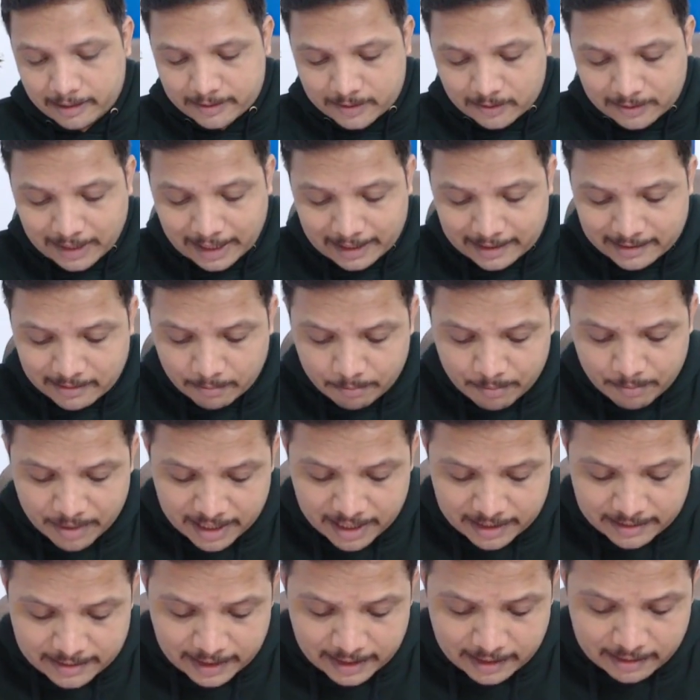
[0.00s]
So that is the
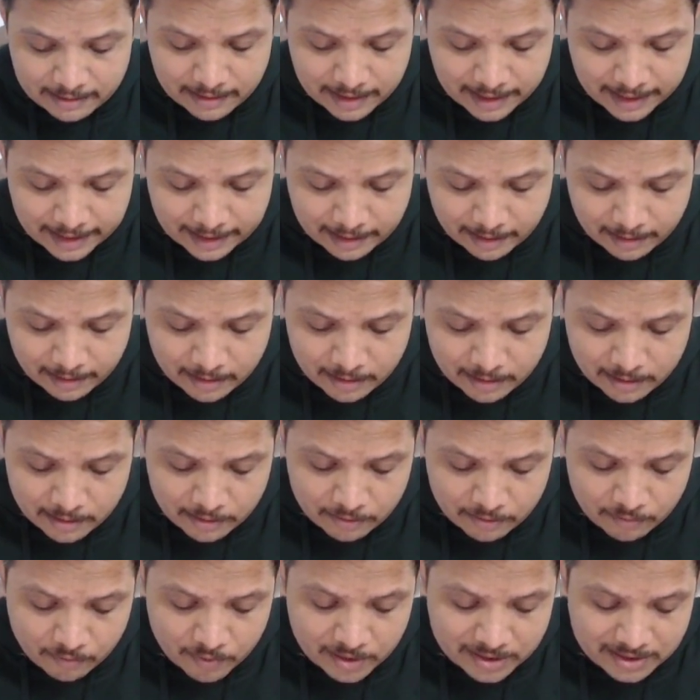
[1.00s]
basic need
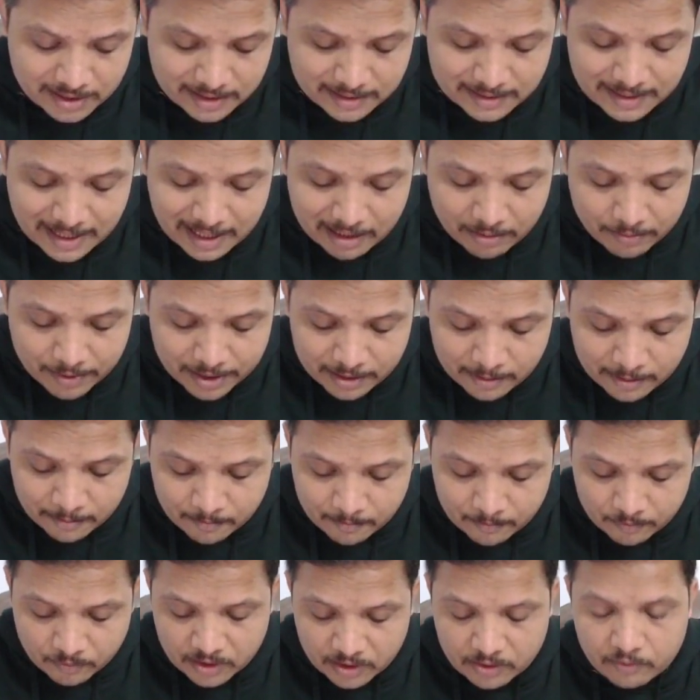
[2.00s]
which is there with
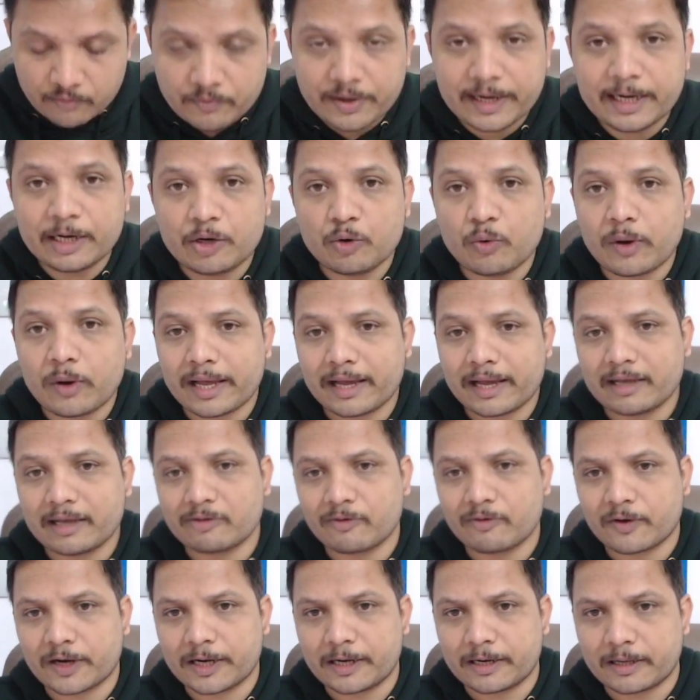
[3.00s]
V2I
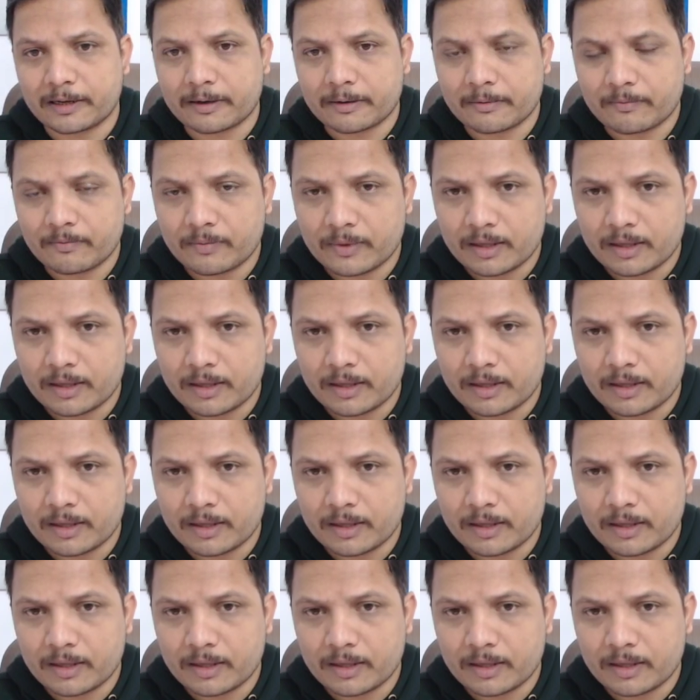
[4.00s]
converter.